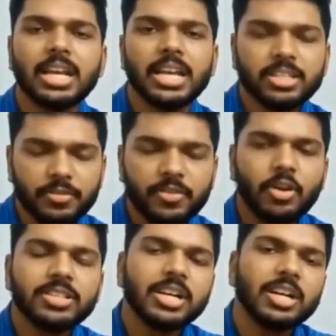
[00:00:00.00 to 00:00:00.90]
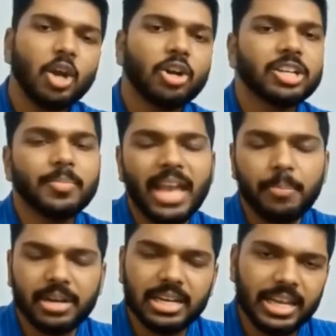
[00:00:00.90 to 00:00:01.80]
is of course a long-term
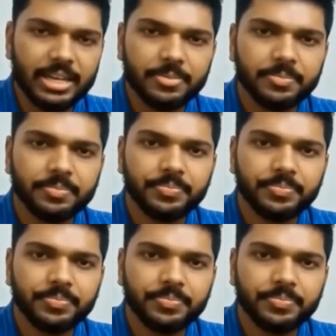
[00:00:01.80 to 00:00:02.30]
capital gain.